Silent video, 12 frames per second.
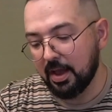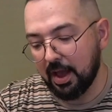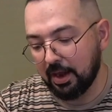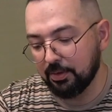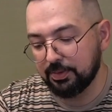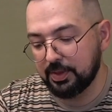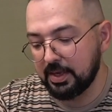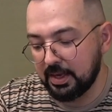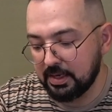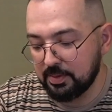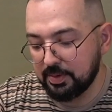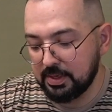I don't think
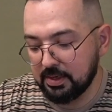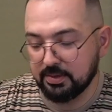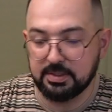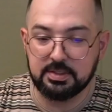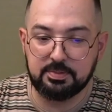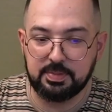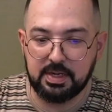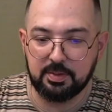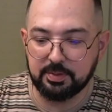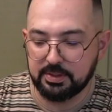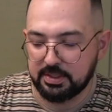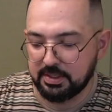anybody else has been
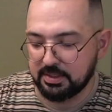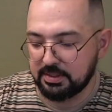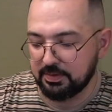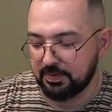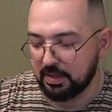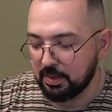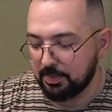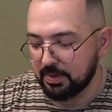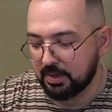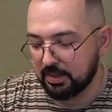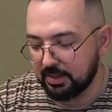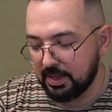able to develop a
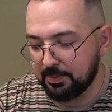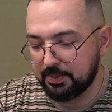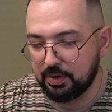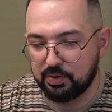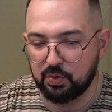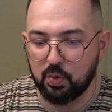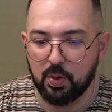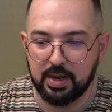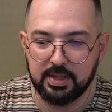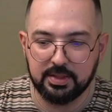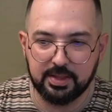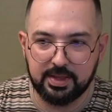clamp
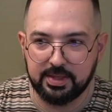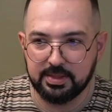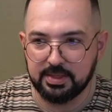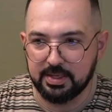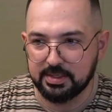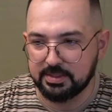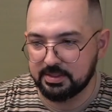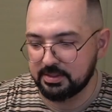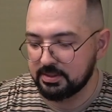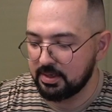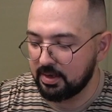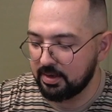quite like
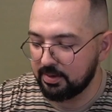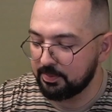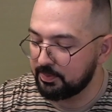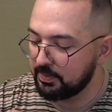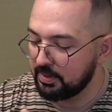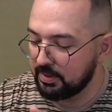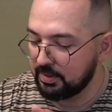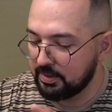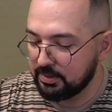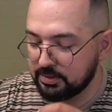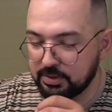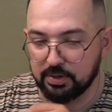this.
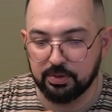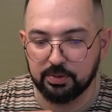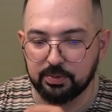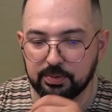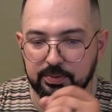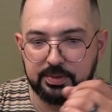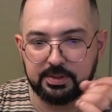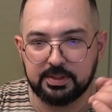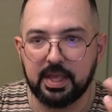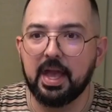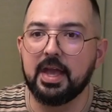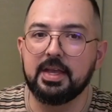So
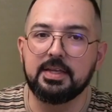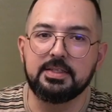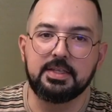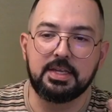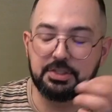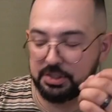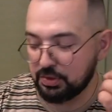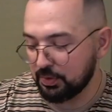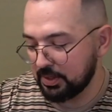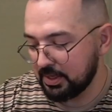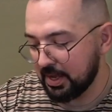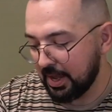that is
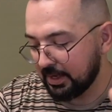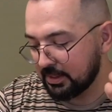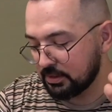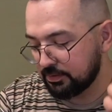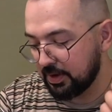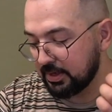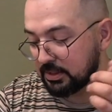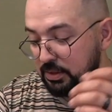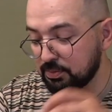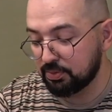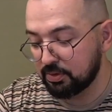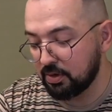ingenuity at its finest,
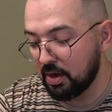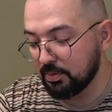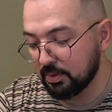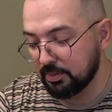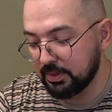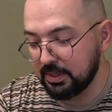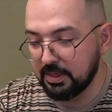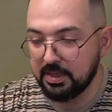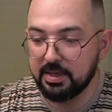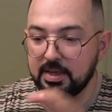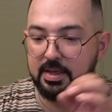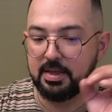and probably
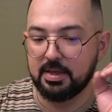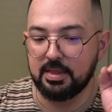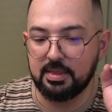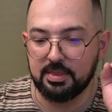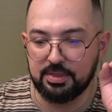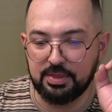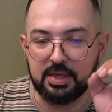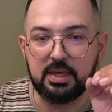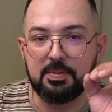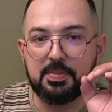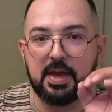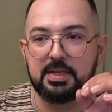
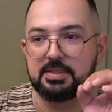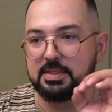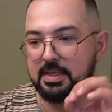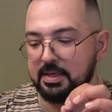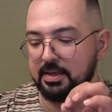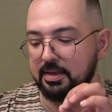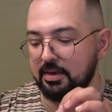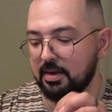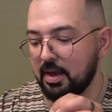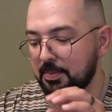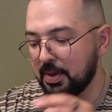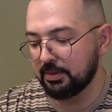the best thing
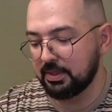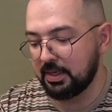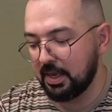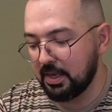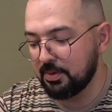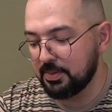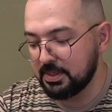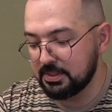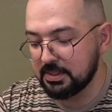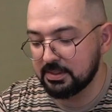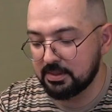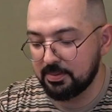about the KME
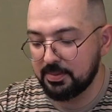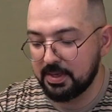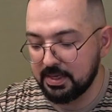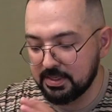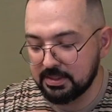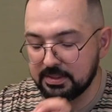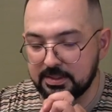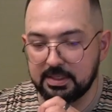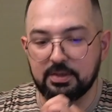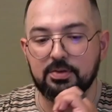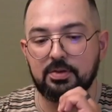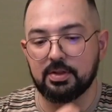system is its
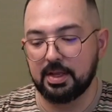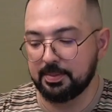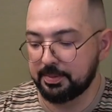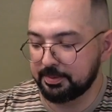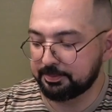single clamp.